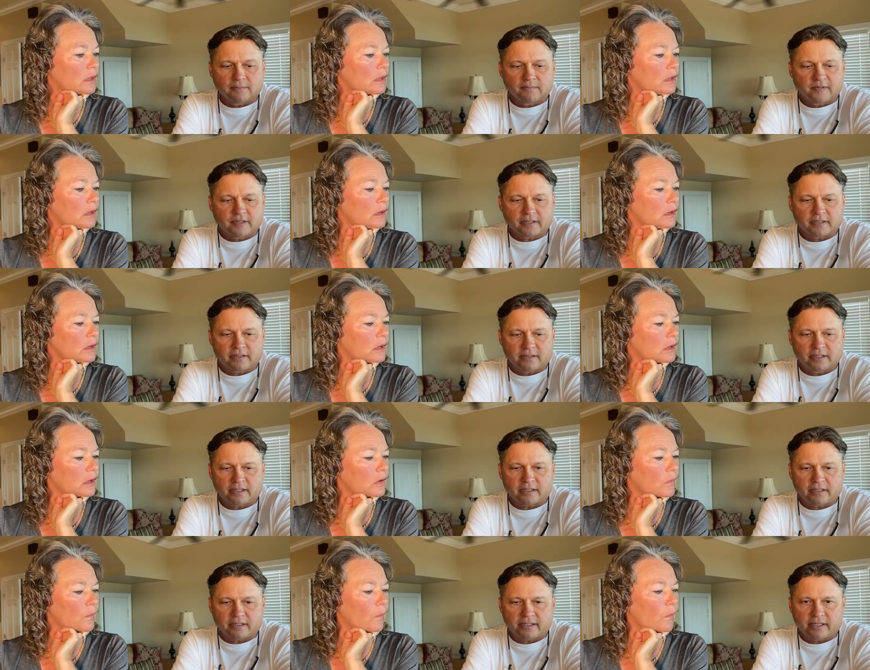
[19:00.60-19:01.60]

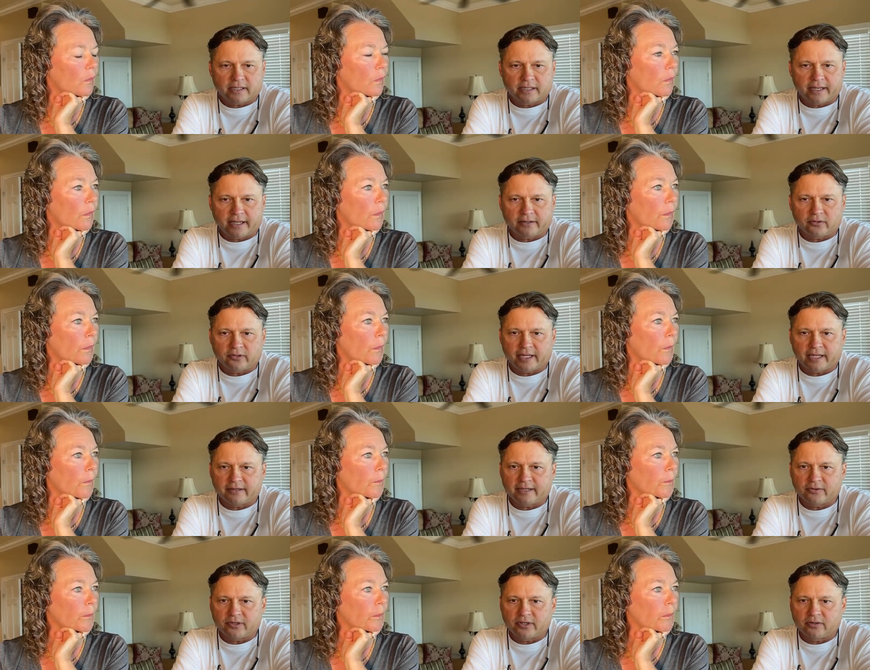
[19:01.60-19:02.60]
Speaker 1: They can handle that
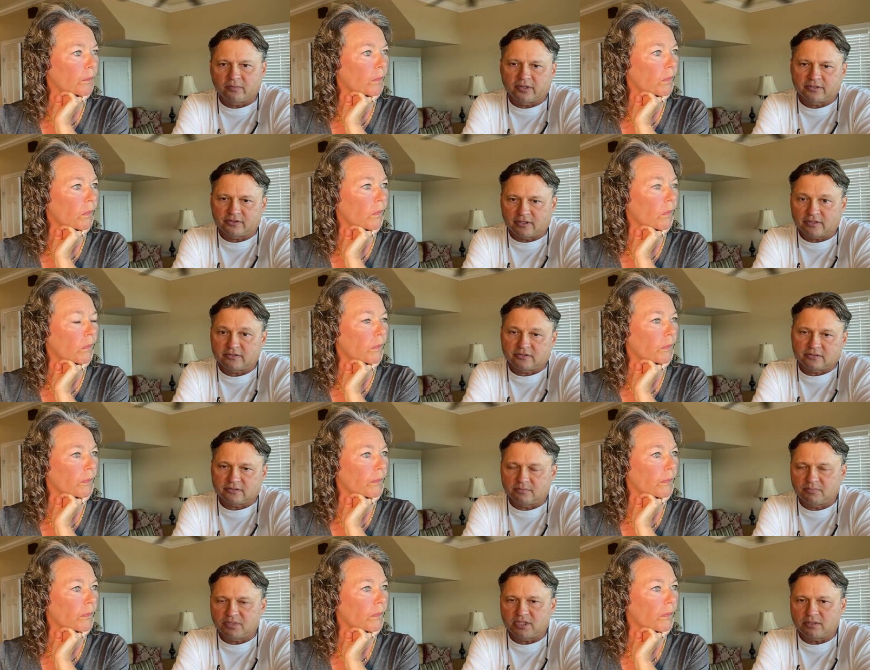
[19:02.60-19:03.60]
down here, but that's the
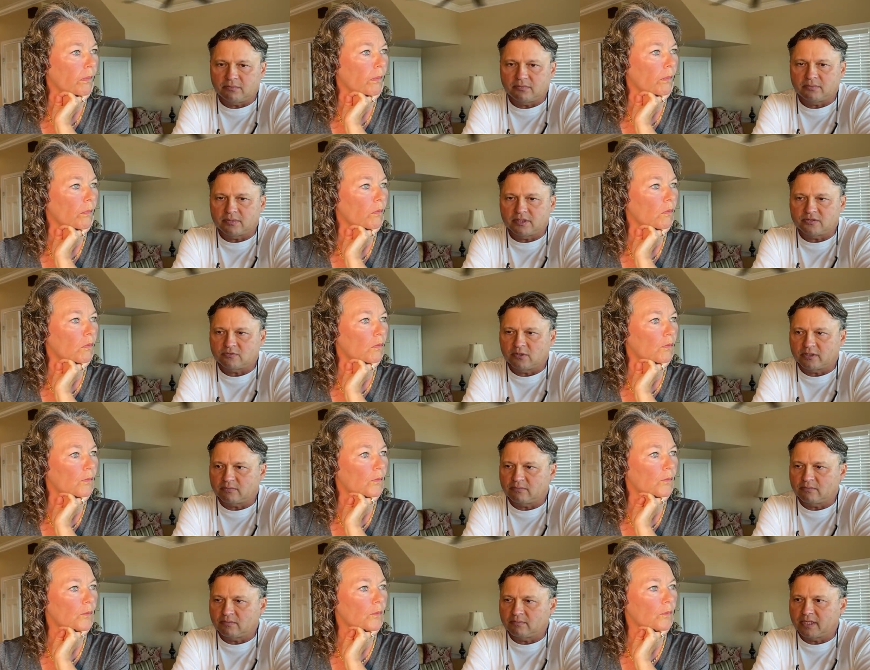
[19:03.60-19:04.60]
beam is what
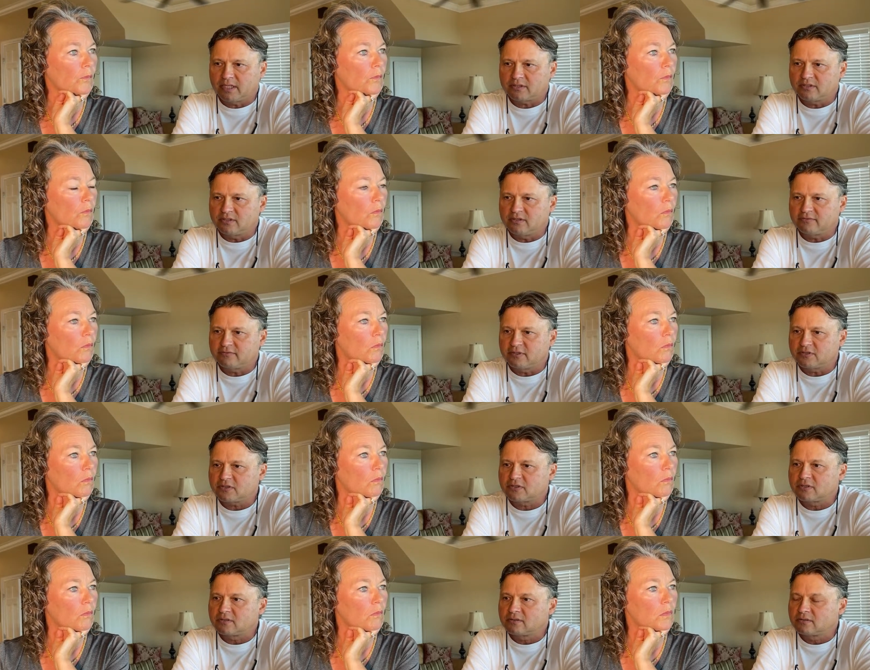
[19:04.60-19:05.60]
makes the
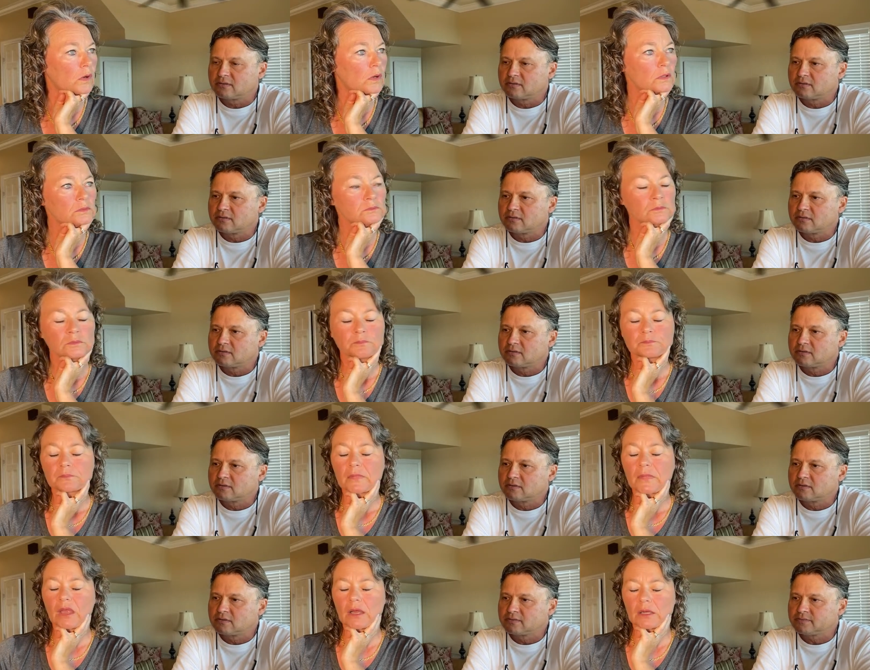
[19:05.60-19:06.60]
difference.
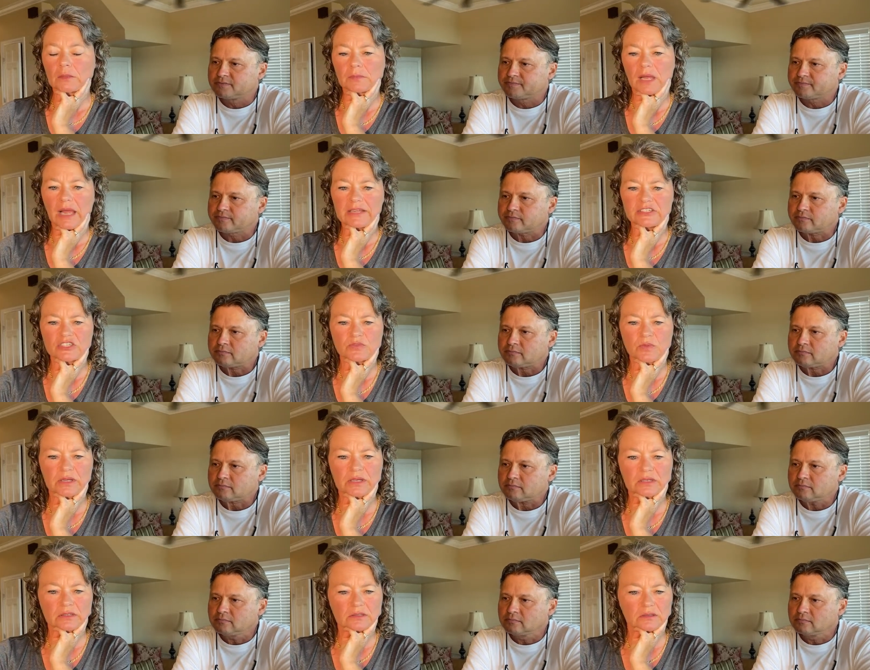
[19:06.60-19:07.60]
Speaker 2: I just
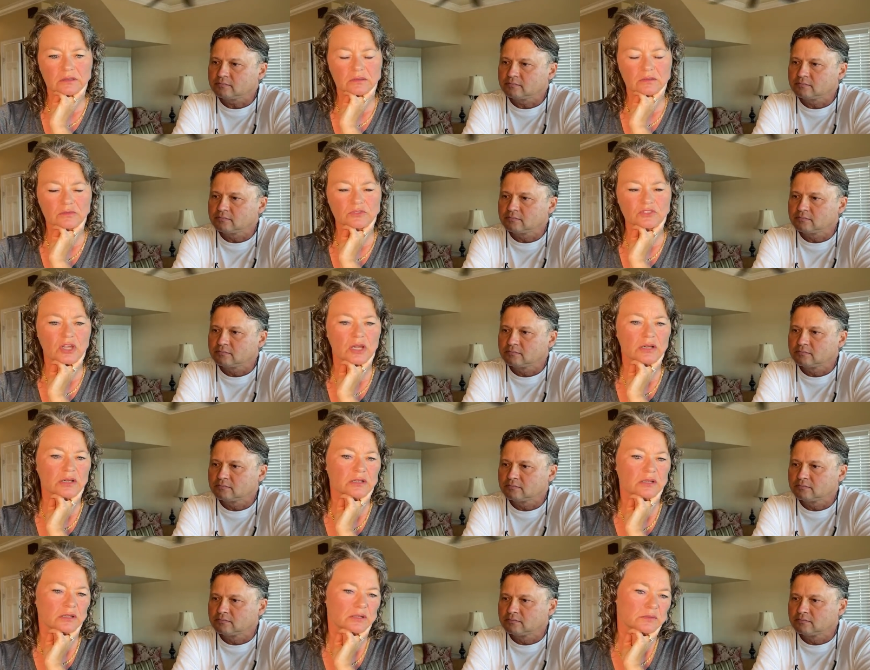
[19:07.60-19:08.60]
want to talk
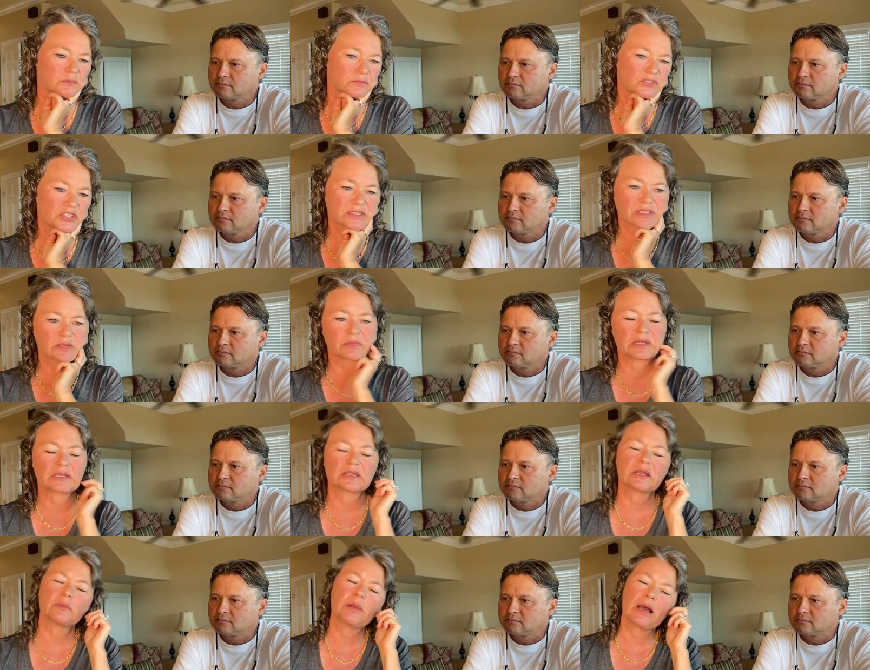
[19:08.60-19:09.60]
just a
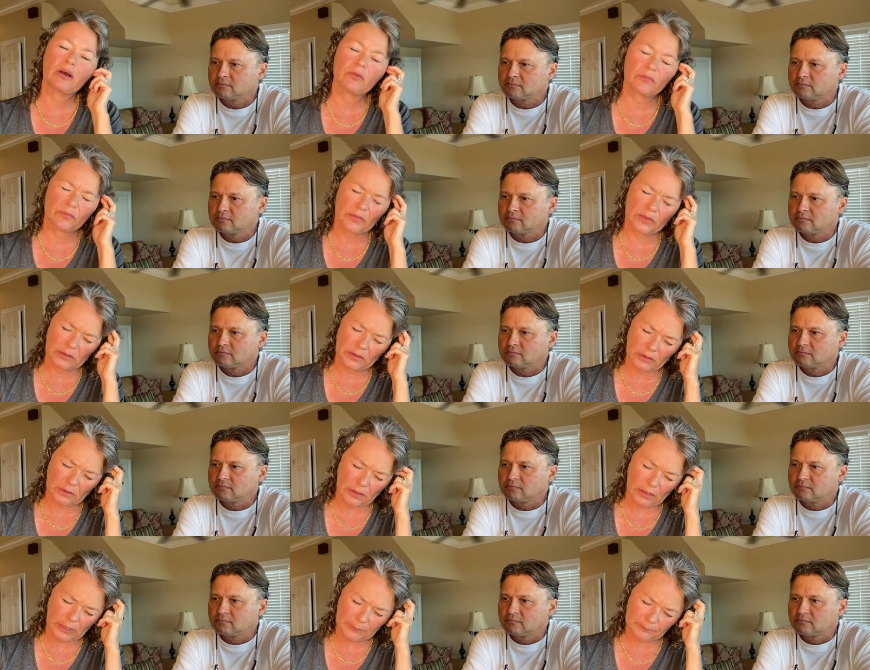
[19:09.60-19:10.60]
minute about
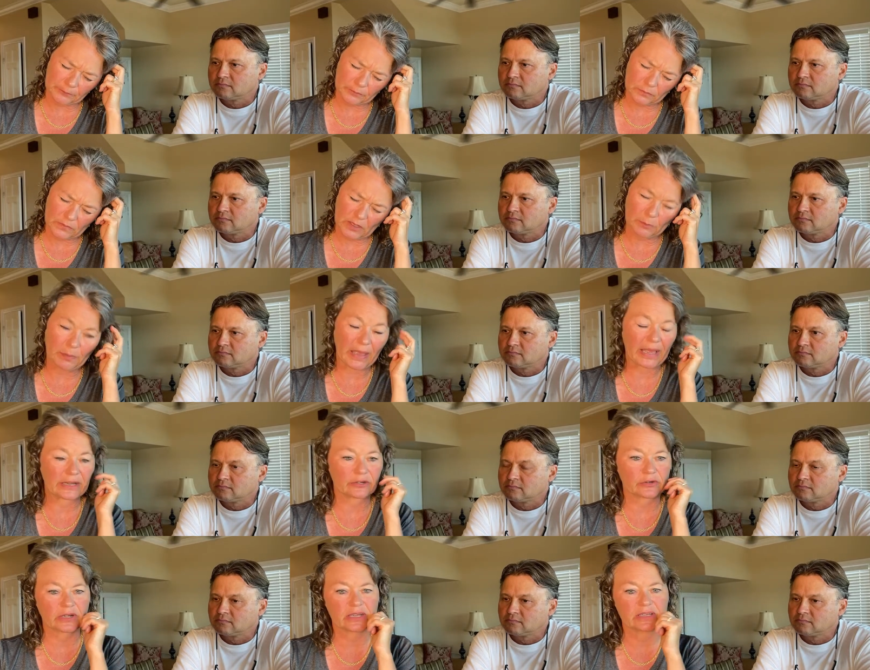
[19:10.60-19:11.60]
the
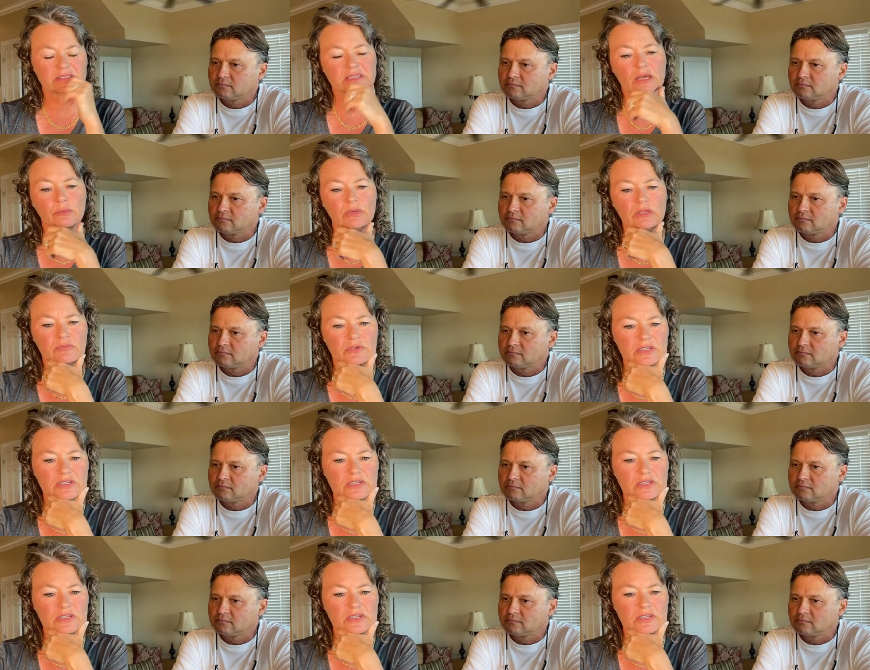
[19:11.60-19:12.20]
batteries that we've